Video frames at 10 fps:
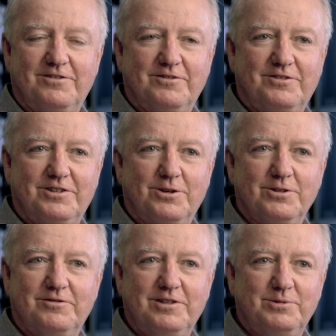The
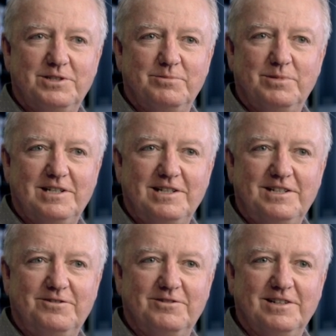photography was
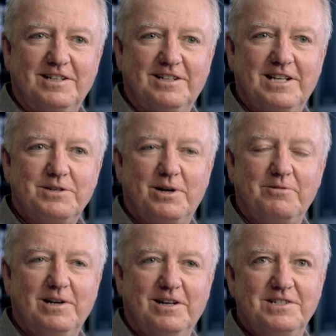completely differently, and that's when
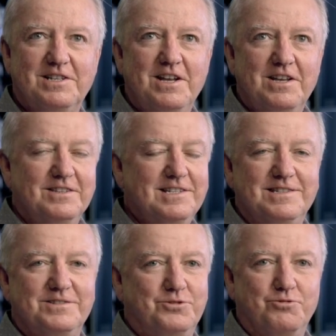I realised
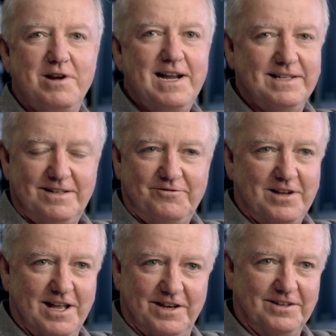this is great
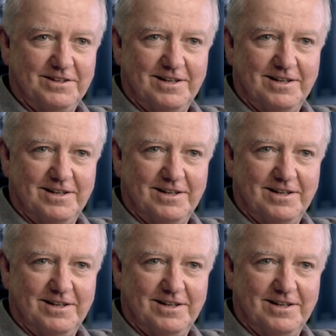fun.